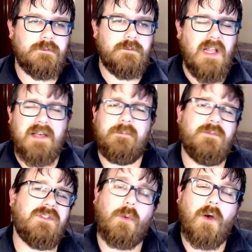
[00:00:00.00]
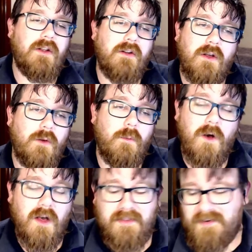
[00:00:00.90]
yeah, so I don't know
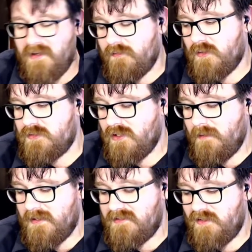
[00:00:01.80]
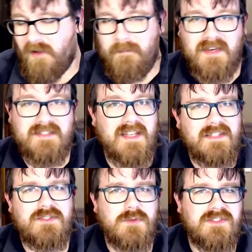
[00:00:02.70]
why the default time there's nine minutes.
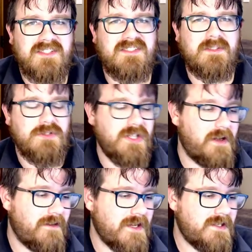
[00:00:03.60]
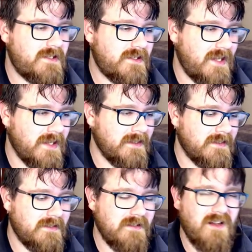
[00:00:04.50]
That's all system generated,
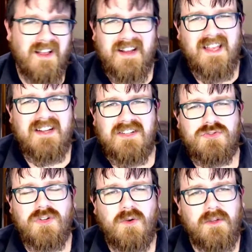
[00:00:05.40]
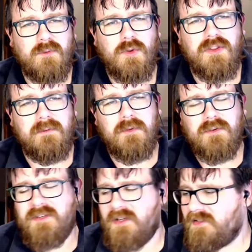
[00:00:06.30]
and I can't control it within
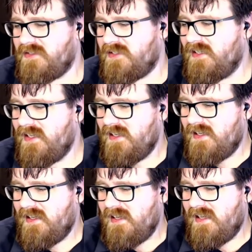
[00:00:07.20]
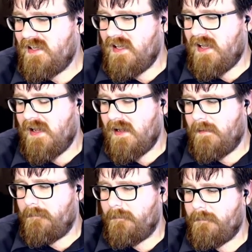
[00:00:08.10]
Burnt Toast. Um,